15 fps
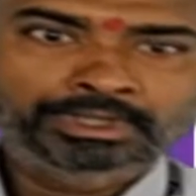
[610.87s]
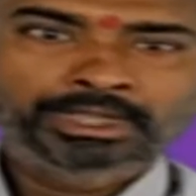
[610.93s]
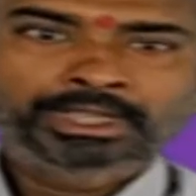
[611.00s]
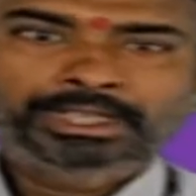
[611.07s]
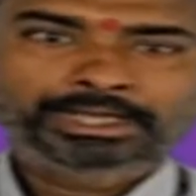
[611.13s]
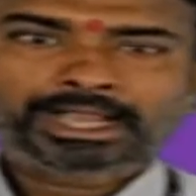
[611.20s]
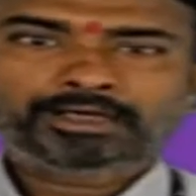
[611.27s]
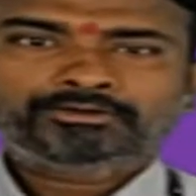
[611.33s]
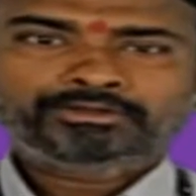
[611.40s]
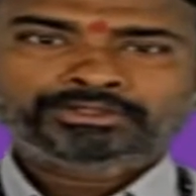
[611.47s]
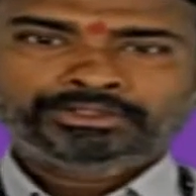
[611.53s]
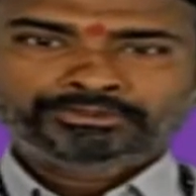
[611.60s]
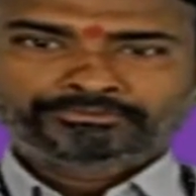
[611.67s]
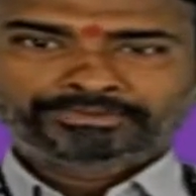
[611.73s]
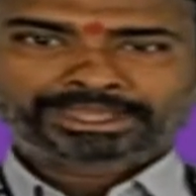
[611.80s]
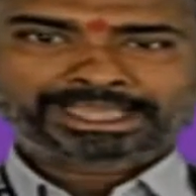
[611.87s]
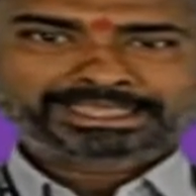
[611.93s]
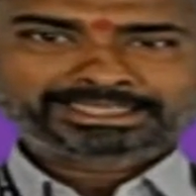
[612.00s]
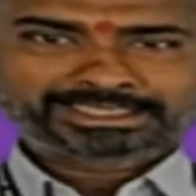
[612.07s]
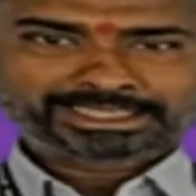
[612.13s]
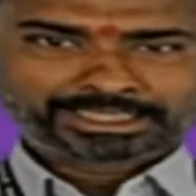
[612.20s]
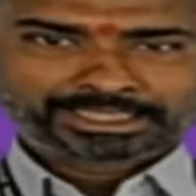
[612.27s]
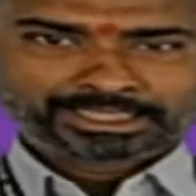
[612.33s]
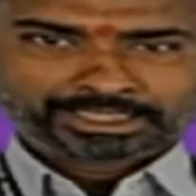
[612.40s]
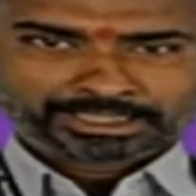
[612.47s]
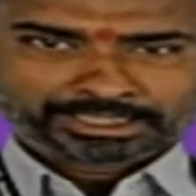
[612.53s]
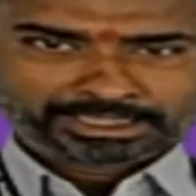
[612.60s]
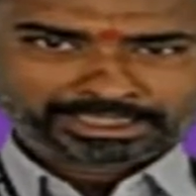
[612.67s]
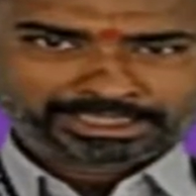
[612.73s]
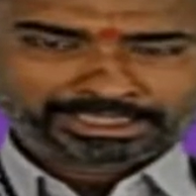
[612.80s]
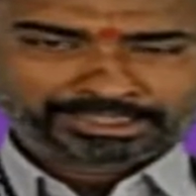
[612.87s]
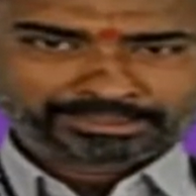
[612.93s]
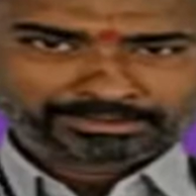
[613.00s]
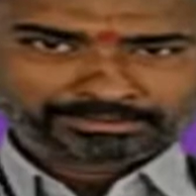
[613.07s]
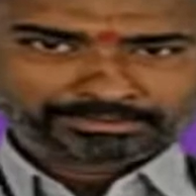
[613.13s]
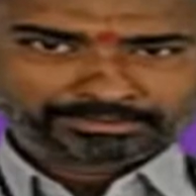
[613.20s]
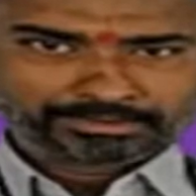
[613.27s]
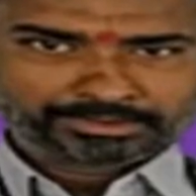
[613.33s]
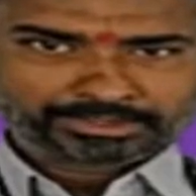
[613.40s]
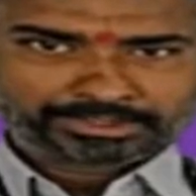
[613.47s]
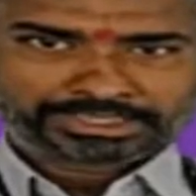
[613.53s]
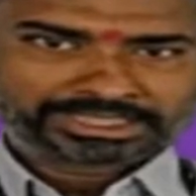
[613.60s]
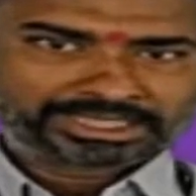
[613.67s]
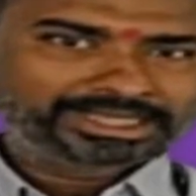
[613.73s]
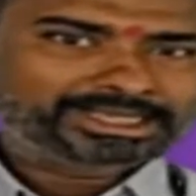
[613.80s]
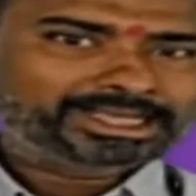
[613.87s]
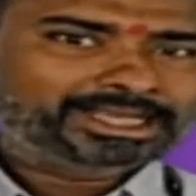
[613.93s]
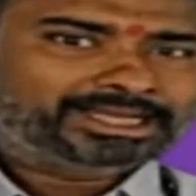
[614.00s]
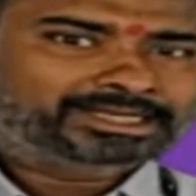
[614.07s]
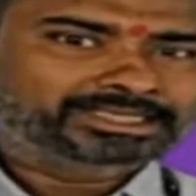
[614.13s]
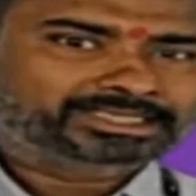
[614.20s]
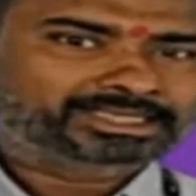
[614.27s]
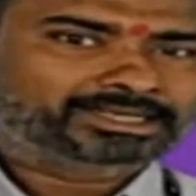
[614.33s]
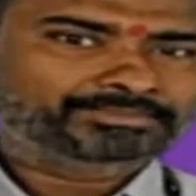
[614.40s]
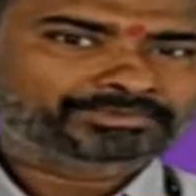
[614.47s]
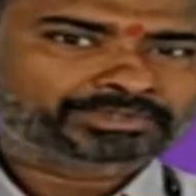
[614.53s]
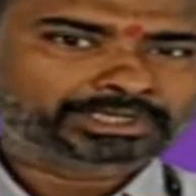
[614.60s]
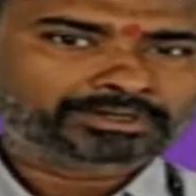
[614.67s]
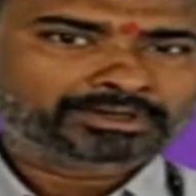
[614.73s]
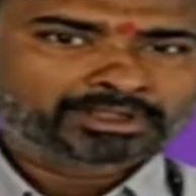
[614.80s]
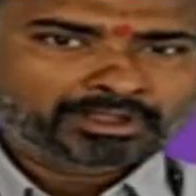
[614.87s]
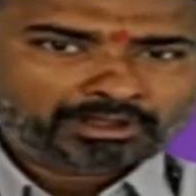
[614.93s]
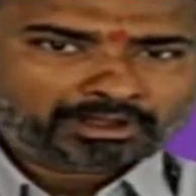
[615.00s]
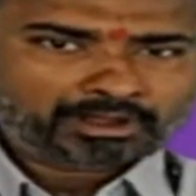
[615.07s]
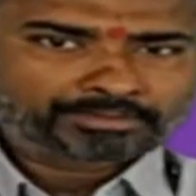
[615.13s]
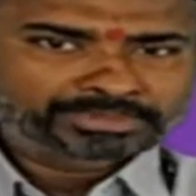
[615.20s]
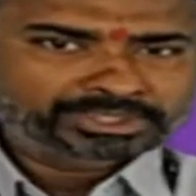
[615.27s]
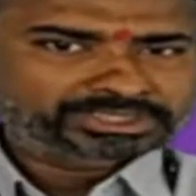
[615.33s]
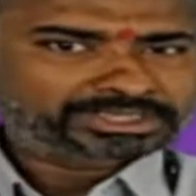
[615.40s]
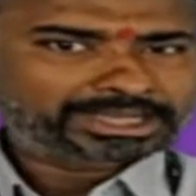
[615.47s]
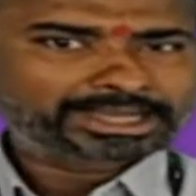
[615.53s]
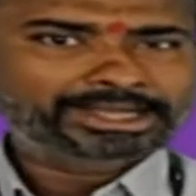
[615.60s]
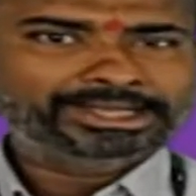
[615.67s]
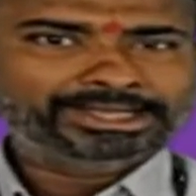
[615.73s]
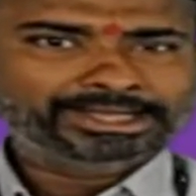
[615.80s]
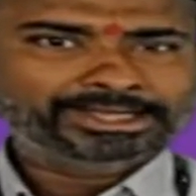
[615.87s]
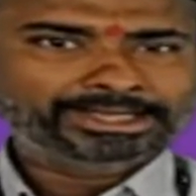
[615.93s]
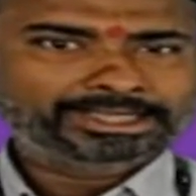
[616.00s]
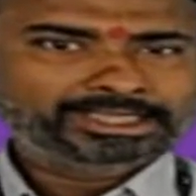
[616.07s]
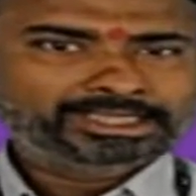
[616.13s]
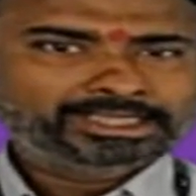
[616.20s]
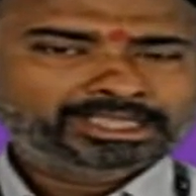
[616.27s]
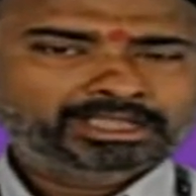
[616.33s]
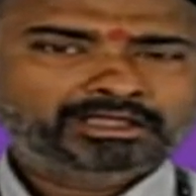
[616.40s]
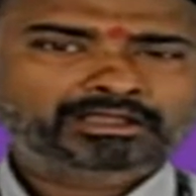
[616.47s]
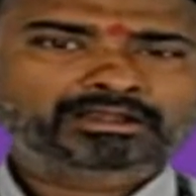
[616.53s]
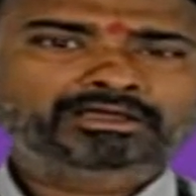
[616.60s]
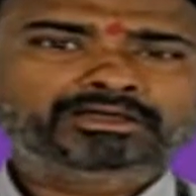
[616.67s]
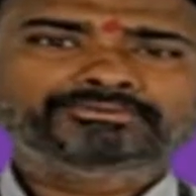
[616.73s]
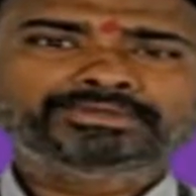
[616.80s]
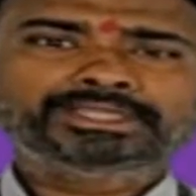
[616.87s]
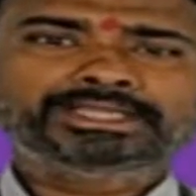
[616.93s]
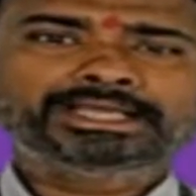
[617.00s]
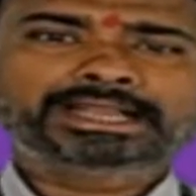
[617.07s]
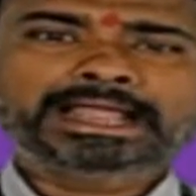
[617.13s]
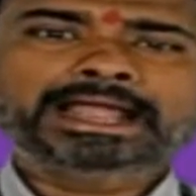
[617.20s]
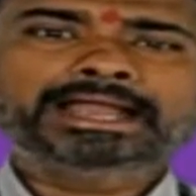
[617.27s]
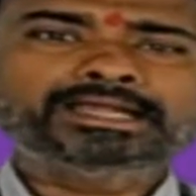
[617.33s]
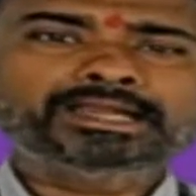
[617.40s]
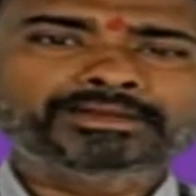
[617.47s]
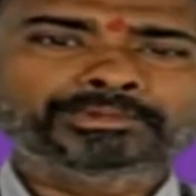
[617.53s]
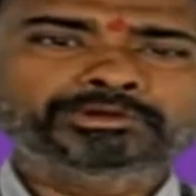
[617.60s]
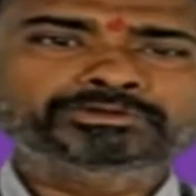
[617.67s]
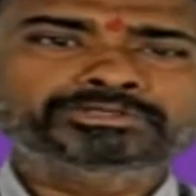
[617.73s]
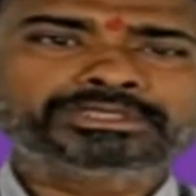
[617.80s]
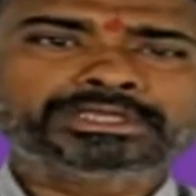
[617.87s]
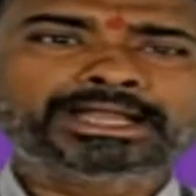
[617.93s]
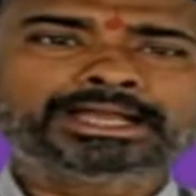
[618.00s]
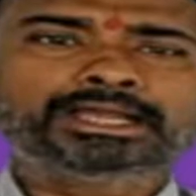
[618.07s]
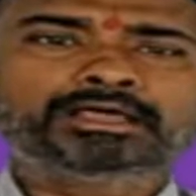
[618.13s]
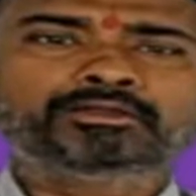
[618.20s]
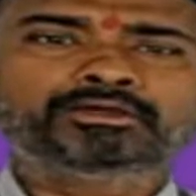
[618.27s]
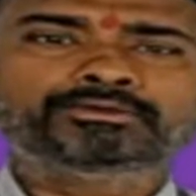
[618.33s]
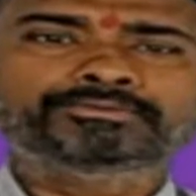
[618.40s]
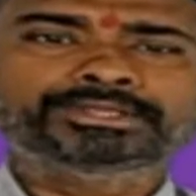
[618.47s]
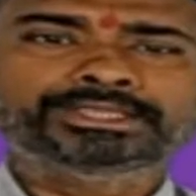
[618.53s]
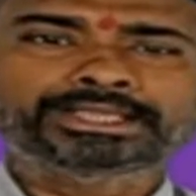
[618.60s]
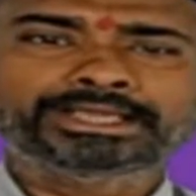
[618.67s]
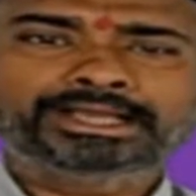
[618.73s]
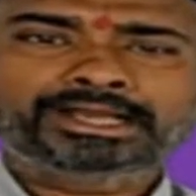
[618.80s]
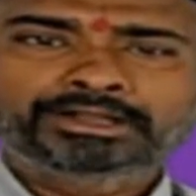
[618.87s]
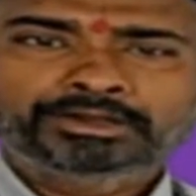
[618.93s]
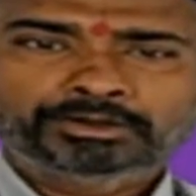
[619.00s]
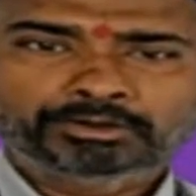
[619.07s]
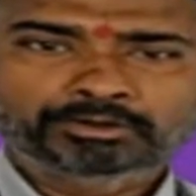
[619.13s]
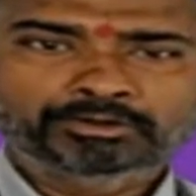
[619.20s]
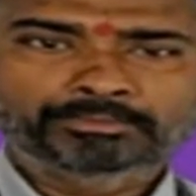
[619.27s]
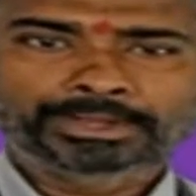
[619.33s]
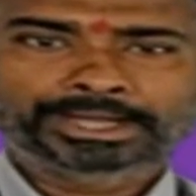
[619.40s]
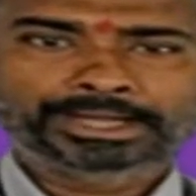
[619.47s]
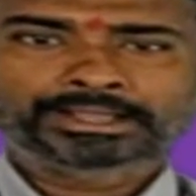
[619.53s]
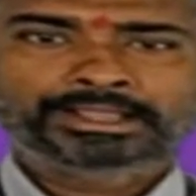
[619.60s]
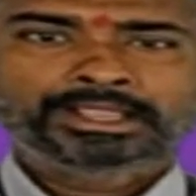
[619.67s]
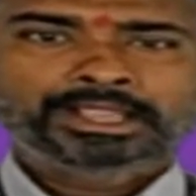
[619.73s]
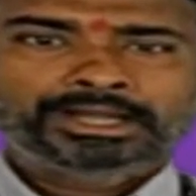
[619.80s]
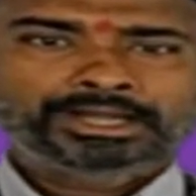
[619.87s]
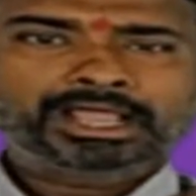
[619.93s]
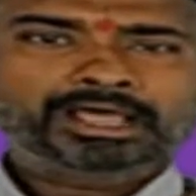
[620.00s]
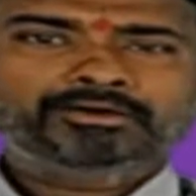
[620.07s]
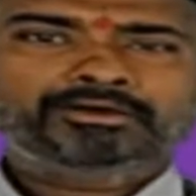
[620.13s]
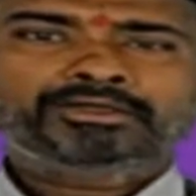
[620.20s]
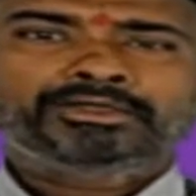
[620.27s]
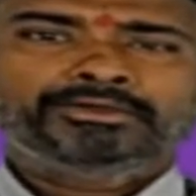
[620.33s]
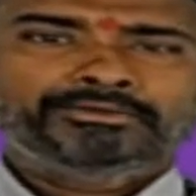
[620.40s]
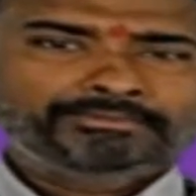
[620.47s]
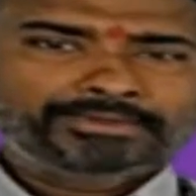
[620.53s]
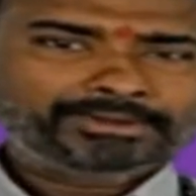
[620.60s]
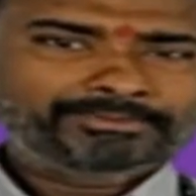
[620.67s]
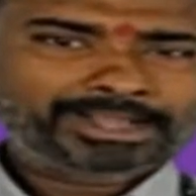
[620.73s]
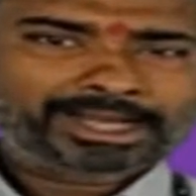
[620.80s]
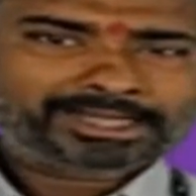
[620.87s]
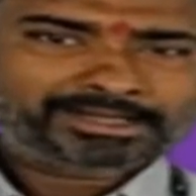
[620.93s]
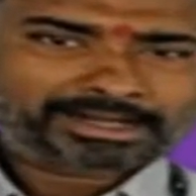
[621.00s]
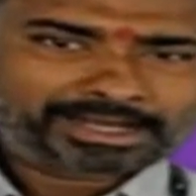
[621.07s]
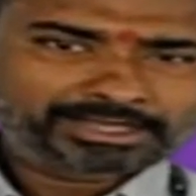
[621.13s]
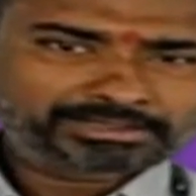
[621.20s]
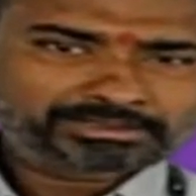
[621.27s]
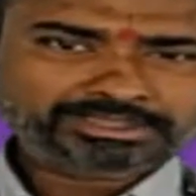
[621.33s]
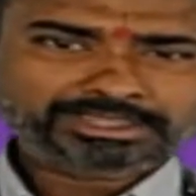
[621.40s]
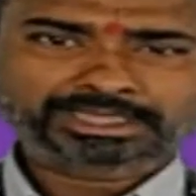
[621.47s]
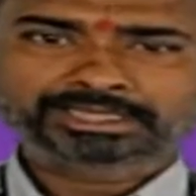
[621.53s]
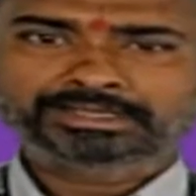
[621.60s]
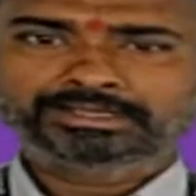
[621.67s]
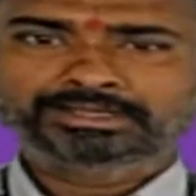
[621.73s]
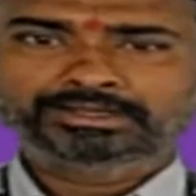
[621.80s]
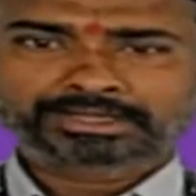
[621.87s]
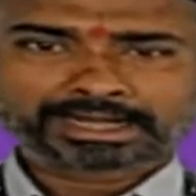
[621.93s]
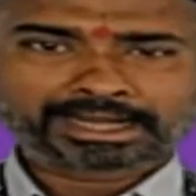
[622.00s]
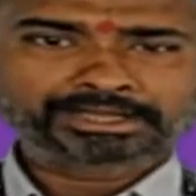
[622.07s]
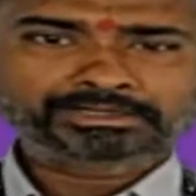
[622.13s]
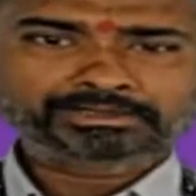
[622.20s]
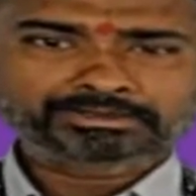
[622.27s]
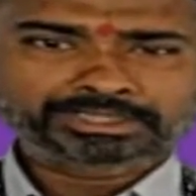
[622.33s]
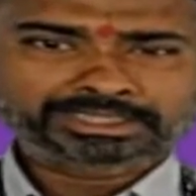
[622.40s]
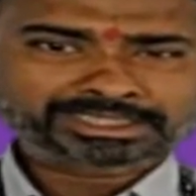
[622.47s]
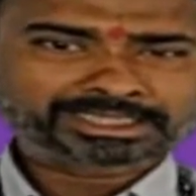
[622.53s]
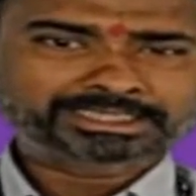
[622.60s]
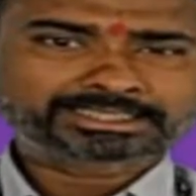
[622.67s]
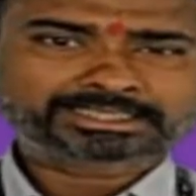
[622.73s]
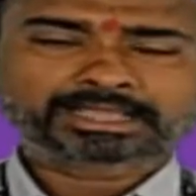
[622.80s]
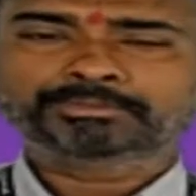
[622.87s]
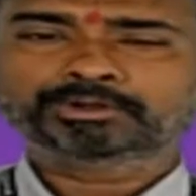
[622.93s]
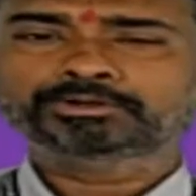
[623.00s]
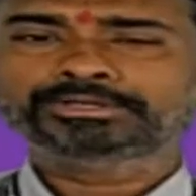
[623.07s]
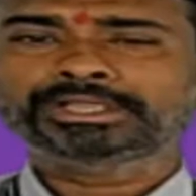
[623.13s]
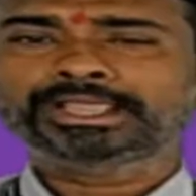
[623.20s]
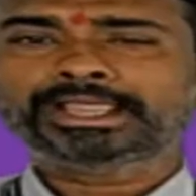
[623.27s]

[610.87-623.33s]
now we can see the detailed description of this entity along with their attributes and along with their domain. Now, when we are trying to discuss about the